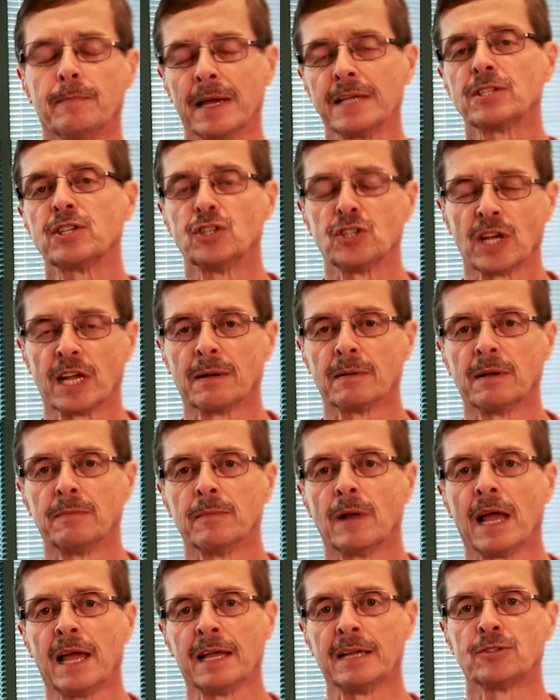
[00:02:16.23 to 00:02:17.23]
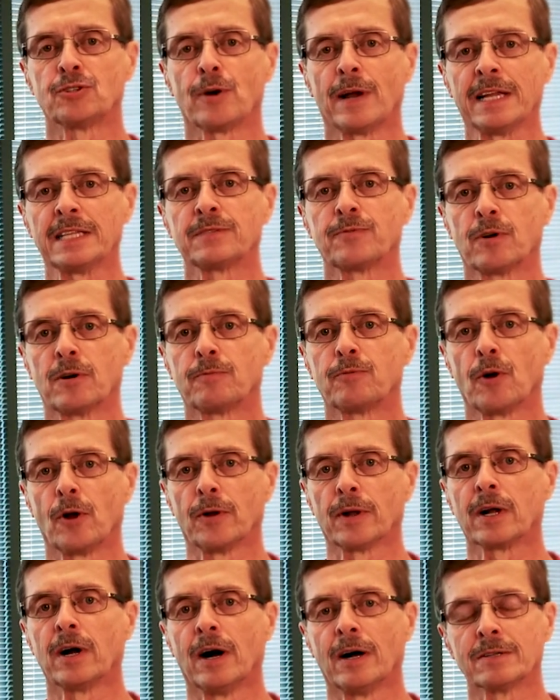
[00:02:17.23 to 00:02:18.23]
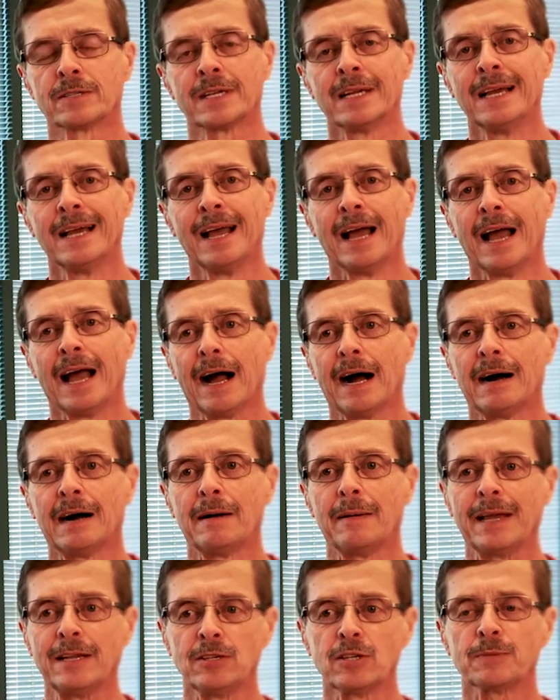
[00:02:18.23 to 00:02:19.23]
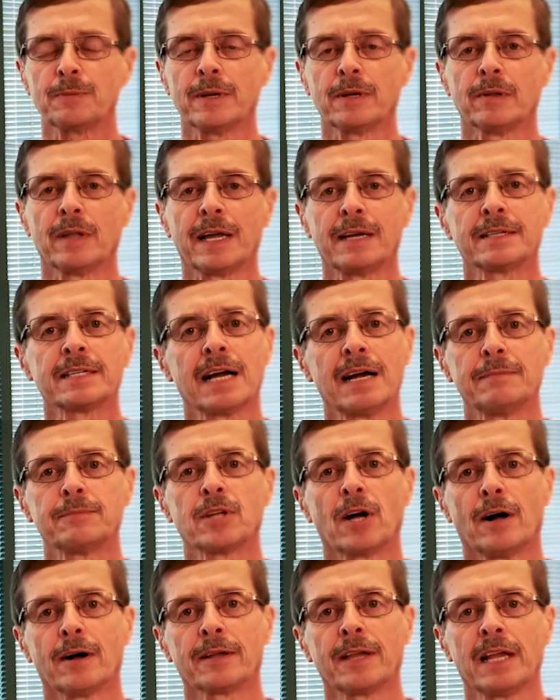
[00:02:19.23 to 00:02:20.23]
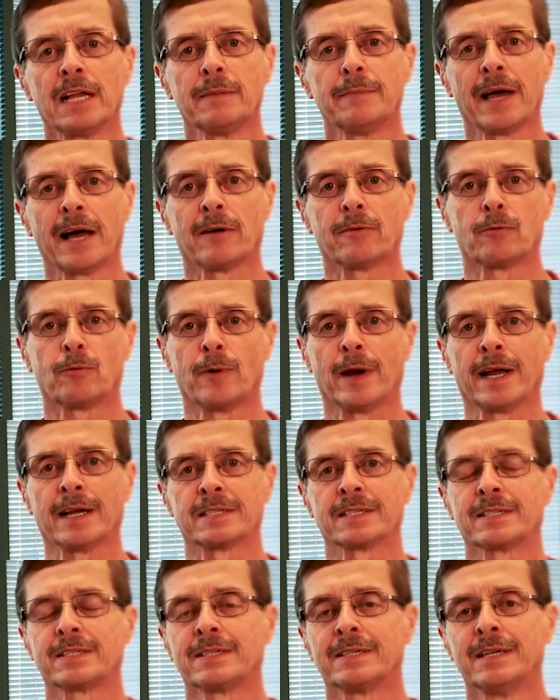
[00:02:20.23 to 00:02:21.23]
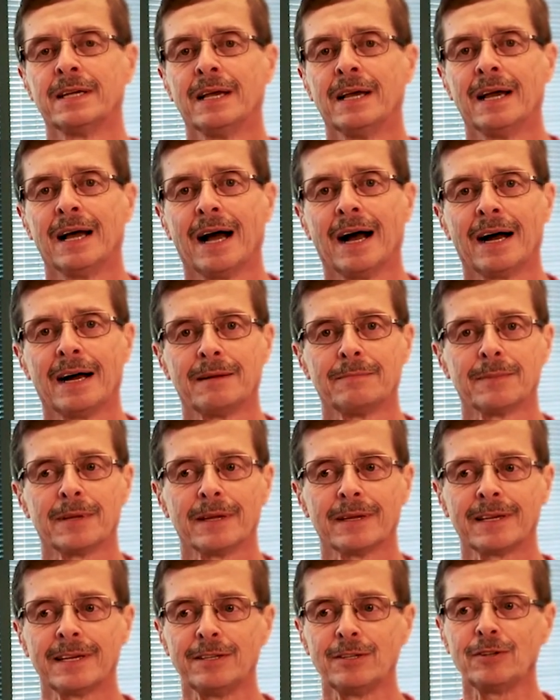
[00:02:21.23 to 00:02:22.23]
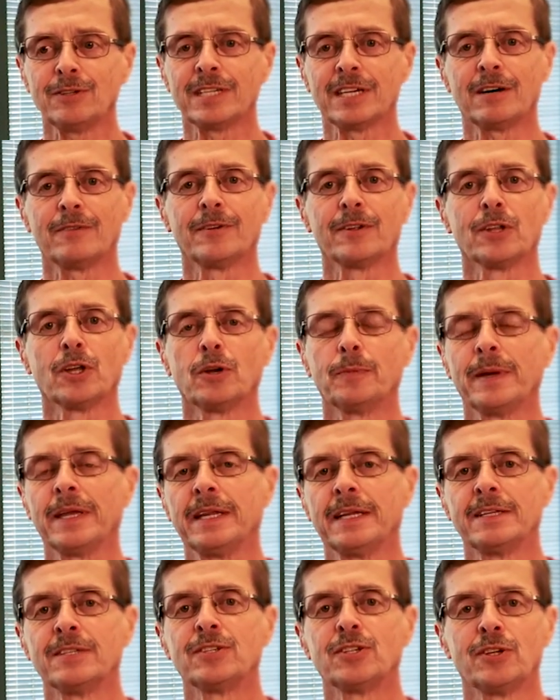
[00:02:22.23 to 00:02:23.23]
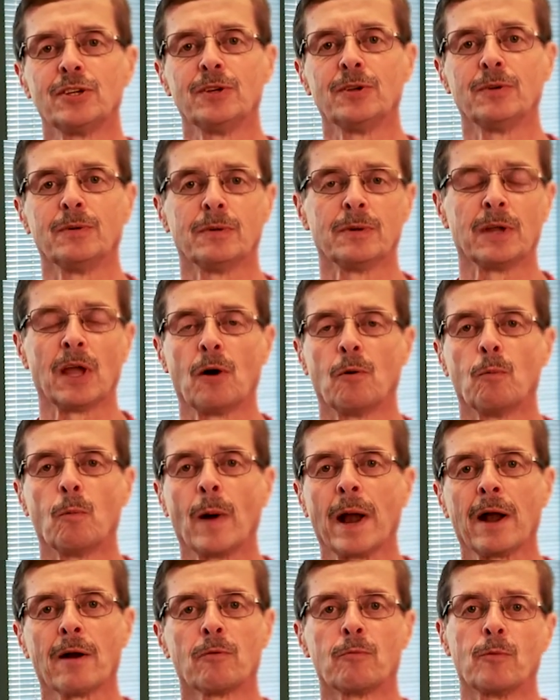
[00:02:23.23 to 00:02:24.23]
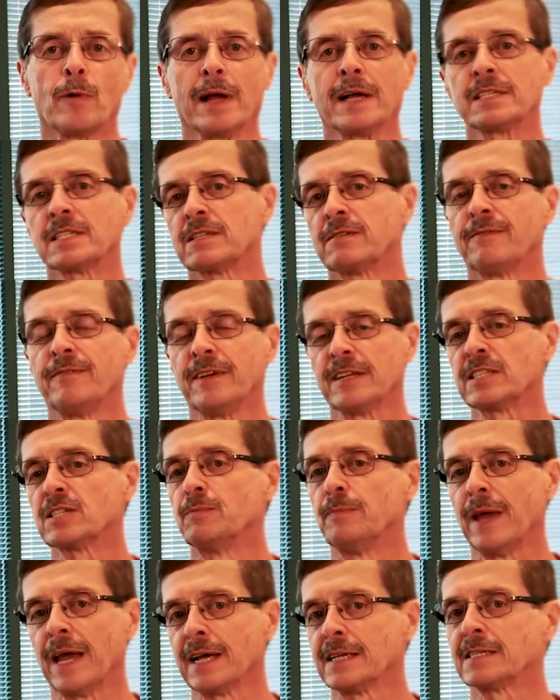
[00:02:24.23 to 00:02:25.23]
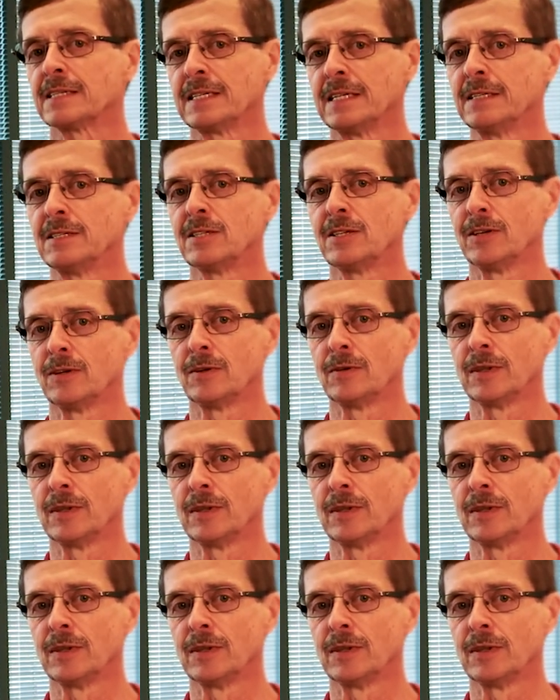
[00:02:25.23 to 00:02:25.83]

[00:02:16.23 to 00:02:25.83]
messaging and, and transfer protocols. Uh, and you spent a lot of time talking about REST. Um, can you delve a little bit into you know where REST fits best into